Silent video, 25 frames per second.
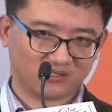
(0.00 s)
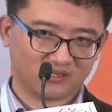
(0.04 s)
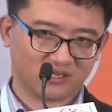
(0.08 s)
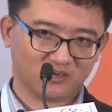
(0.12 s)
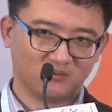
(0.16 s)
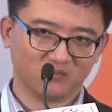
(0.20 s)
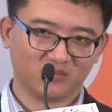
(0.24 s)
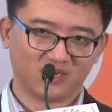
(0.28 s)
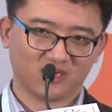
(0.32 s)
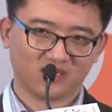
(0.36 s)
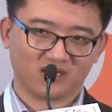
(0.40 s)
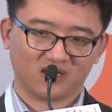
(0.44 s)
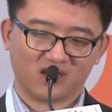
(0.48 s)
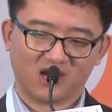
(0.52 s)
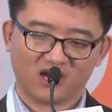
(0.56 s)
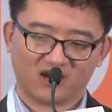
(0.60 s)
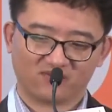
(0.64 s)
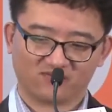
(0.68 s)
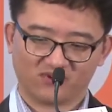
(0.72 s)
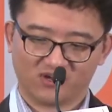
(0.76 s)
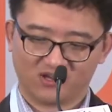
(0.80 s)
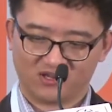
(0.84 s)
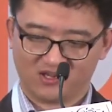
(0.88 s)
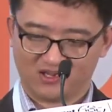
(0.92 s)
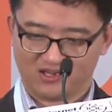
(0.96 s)
they may
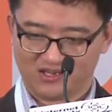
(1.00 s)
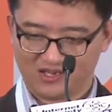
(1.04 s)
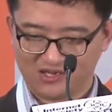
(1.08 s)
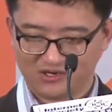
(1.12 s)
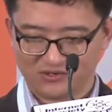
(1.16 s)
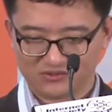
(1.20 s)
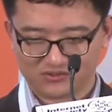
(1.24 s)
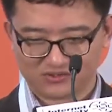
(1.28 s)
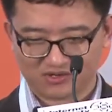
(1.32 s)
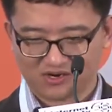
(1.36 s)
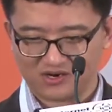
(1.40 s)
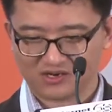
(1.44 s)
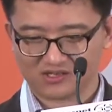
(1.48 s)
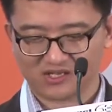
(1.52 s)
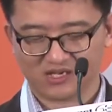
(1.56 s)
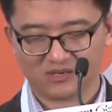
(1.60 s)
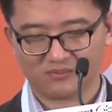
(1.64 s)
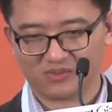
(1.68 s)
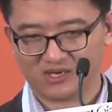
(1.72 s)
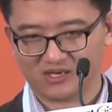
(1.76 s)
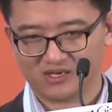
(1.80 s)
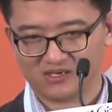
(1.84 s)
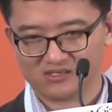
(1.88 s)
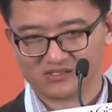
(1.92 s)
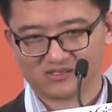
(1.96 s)
have a huge
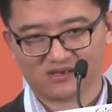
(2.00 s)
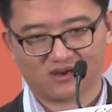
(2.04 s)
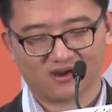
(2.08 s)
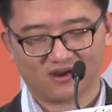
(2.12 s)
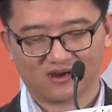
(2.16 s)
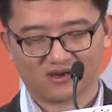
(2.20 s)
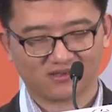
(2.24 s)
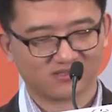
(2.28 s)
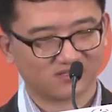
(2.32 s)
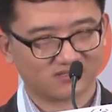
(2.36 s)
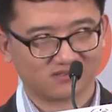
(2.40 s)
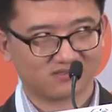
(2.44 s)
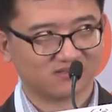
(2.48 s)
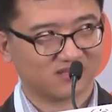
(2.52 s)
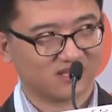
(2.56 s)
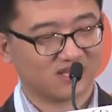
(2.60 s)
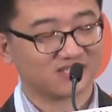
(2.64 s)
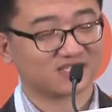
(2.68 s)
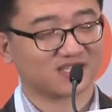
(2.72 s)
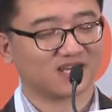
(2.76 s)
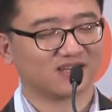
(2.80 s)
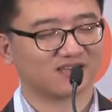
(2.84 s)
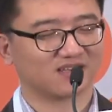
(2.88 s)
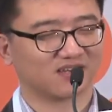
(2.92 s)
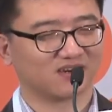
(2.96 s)
database data
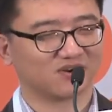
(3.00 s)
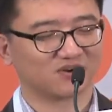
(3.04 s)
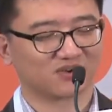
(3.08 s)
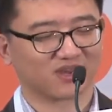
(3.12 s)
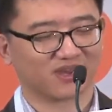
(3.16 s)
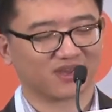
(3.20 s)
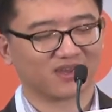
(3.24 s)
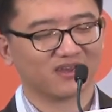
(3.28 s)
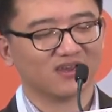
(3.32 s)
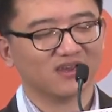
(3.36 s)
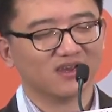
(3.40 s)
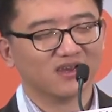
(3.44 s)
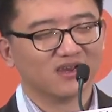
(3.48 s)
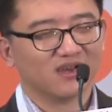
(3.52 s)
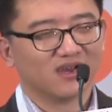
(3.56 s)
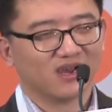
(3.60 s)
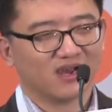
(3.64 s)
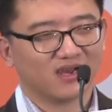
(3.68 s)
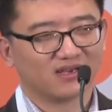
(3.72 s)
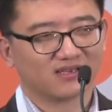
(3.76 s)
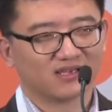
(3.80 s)
center, okay. And